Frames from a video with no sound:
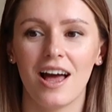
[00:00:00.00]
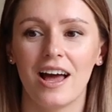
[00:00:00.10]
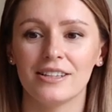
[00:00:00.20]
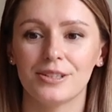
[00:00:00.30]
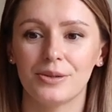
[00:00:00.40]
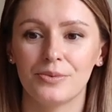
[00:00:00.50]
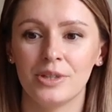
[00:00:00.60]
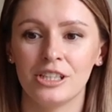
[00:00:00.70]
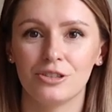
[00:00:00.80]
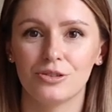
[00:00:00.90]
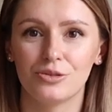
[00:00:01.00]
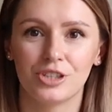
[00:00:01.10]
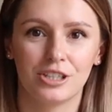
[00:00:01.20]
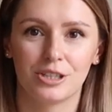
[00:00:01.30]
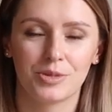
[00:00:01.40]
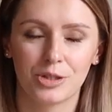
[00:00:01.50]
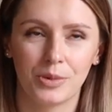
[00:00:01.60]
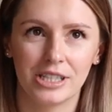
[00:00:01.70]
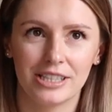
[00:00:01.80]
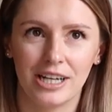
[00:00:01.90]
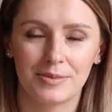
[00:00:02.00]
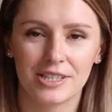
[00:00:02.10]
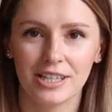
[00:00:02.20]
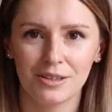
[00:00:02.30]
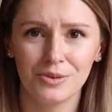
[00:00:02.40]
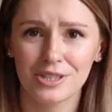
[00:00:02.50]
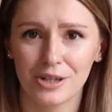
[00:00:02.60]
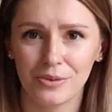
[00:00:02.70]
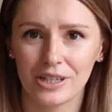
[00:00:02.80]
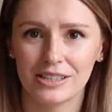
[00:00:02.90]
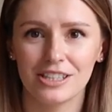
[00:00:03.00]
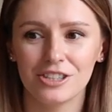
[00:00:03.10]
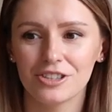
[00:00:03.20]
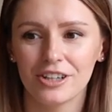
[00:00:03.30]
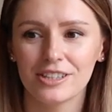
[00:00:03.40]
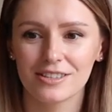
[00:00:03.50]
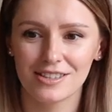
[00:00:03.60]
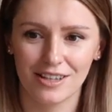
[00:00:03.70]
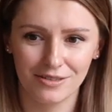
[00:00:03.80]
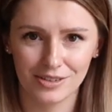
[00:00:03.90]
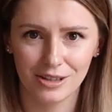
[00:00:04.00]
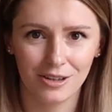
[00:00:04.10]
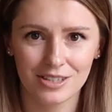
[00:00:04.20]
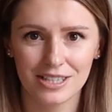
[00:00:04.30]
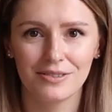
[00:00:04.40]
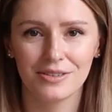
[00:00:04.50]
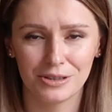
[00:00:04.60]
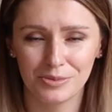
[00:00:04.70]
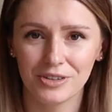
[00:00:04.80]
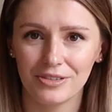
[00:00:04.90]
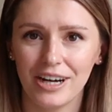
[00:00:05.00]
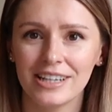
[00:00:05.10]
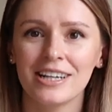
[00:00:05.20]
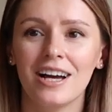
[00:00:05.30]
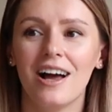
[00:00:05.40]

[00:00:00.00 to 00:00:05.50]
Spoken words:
and we need to change him so many times, he can always go with a t-shirt instead of a long sleeve, he'll be fine,